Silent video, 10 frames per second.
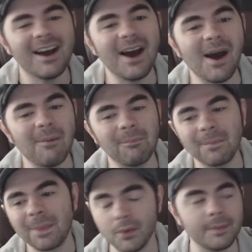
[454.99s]
I
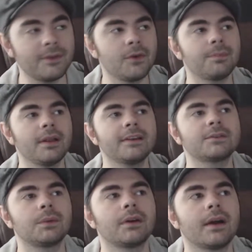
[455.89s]
want to be to a
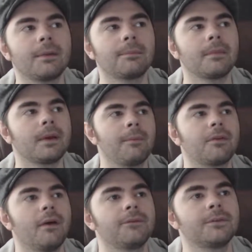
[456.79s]
place where I'm
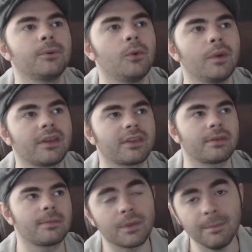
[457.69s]
comfortable
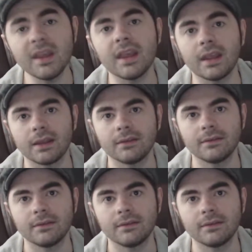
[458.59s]
with me.